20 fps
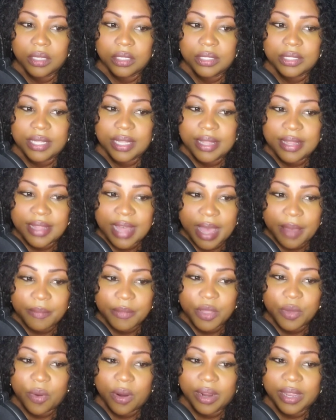To them,
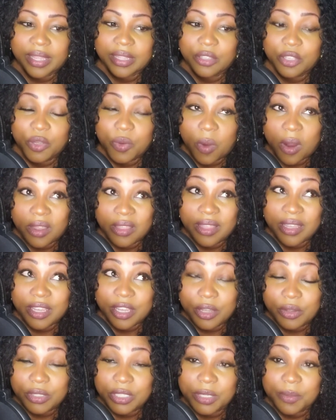you are the
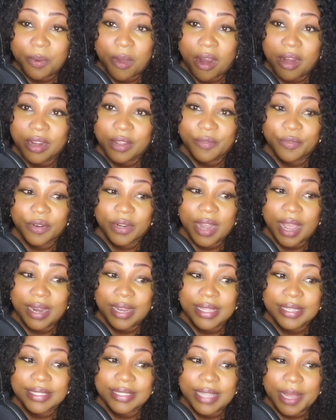guilty party for not
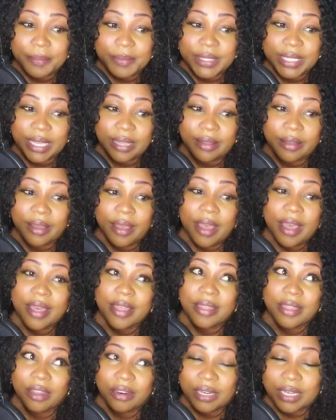accepting
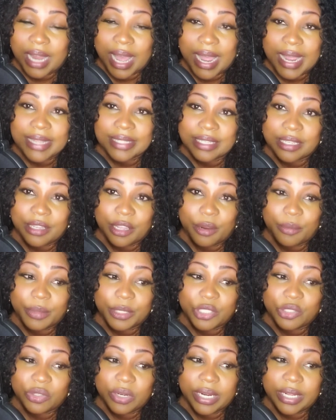their lies and their
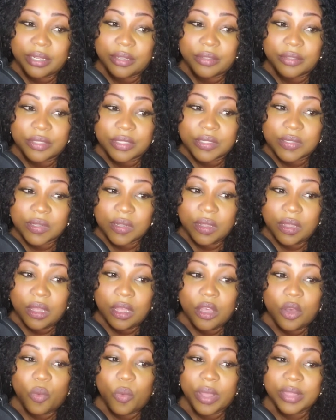betrayals.
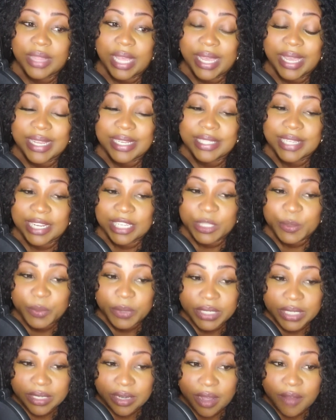When they get
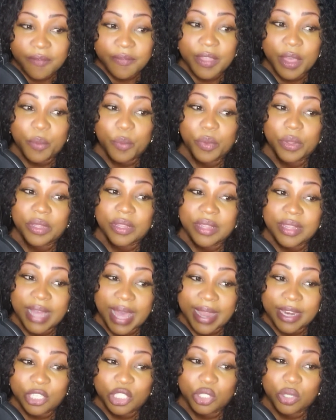desperate enough, they will
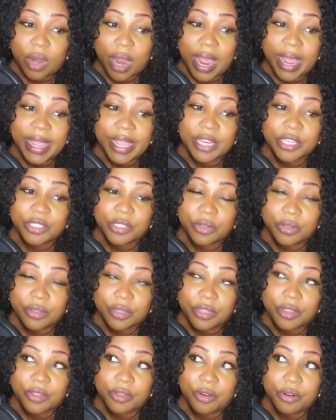then try and turn
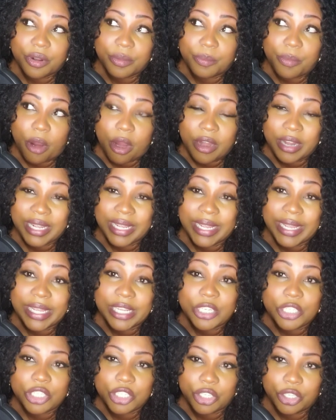the third party
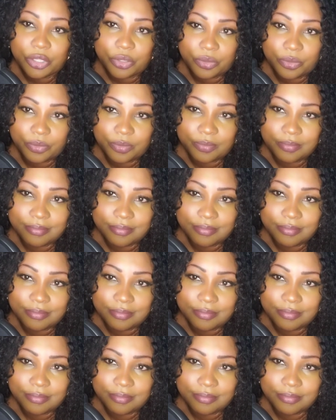into you.